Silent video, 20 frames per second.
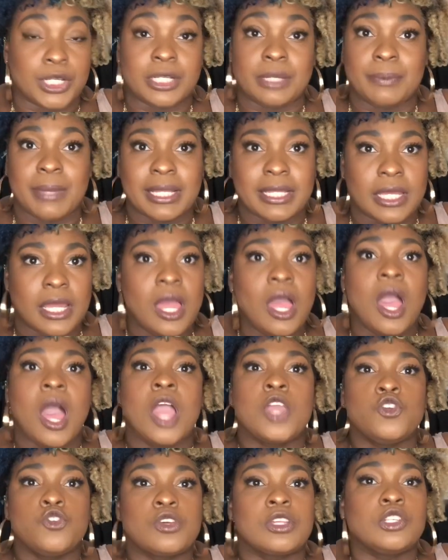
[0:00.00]
depending.
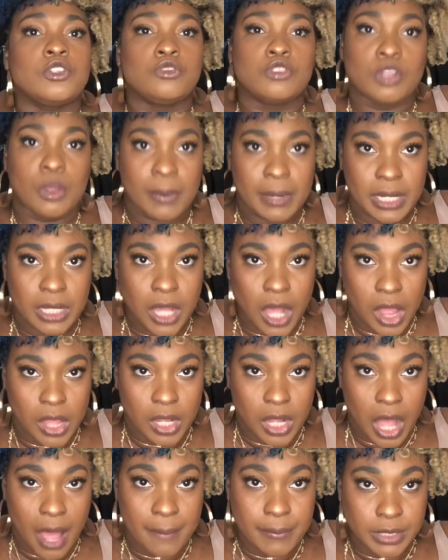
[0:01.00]
You can do so many color
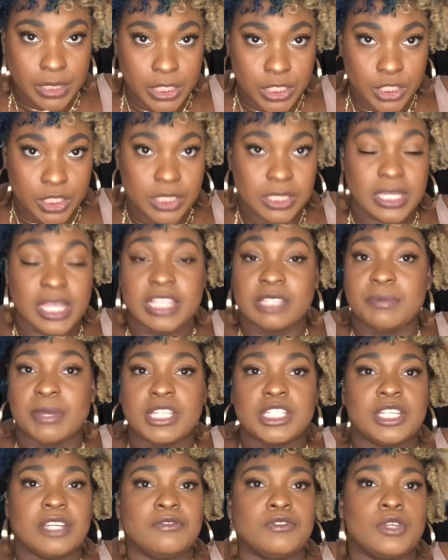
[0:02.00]
combinations,
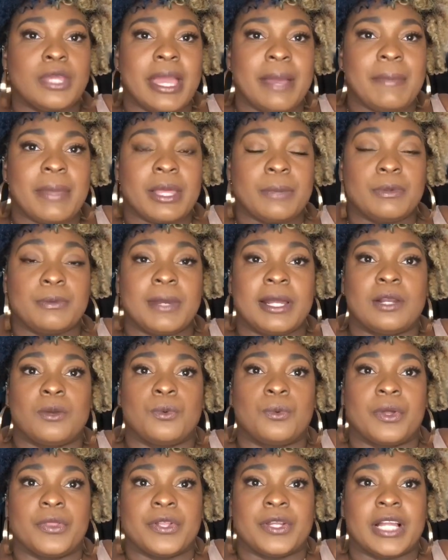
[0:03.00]
especially if you can't make up your mind on
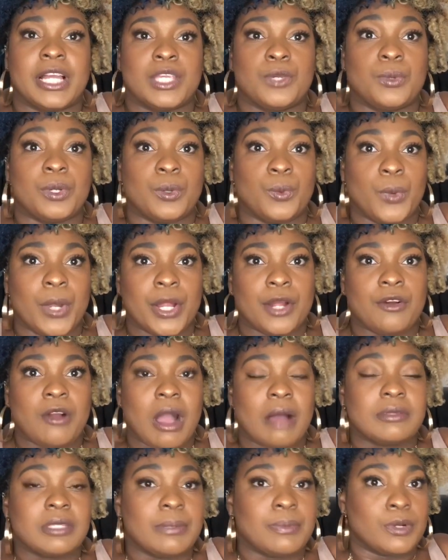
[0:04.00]
whether or not you want to wear a
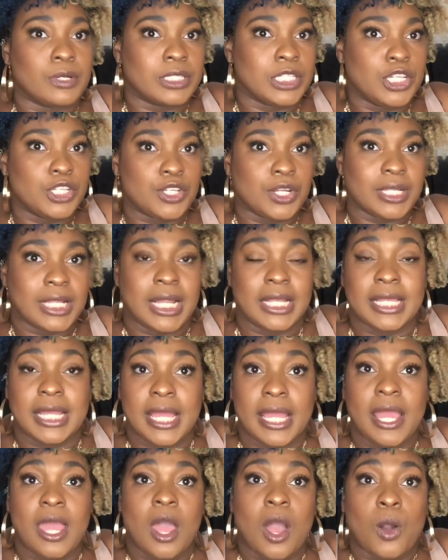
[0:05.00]
crop top or a t-shirt that
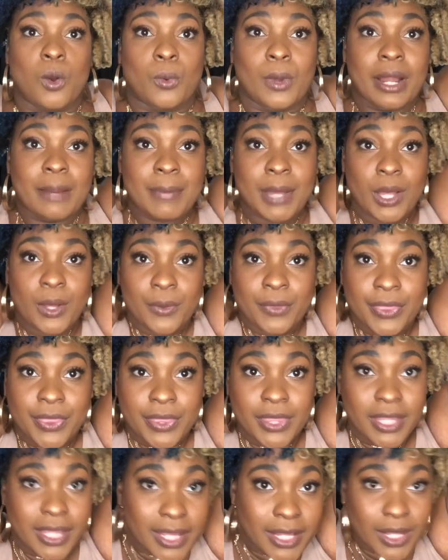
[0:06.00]
day. Wear
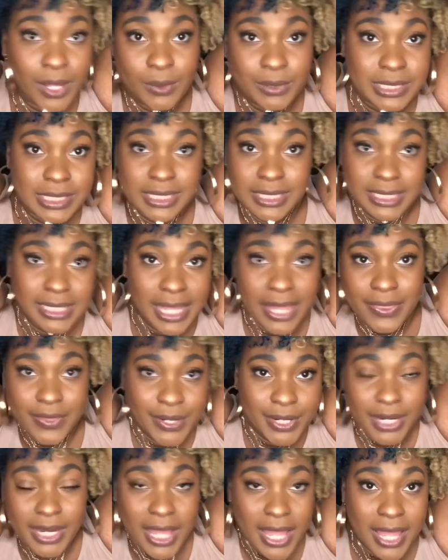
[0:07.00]
both. Goes
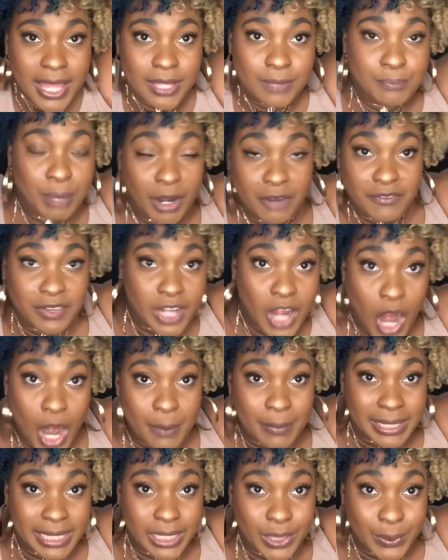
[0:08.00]
together. Perfect
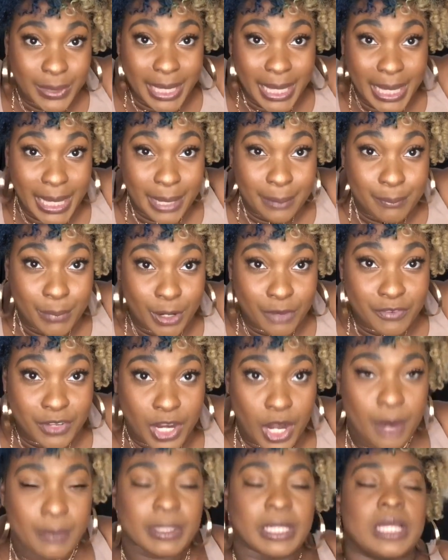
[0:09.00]
harmony, okay? Perfect
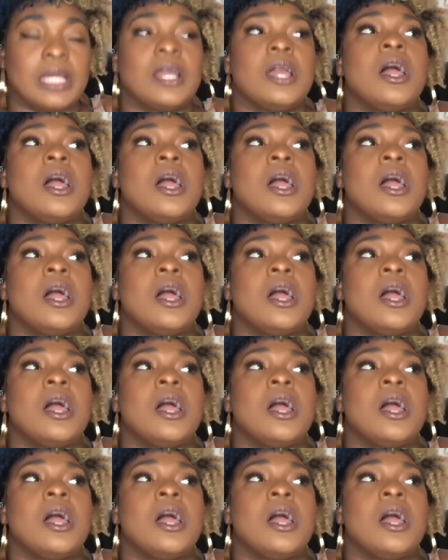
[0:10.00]
harmony.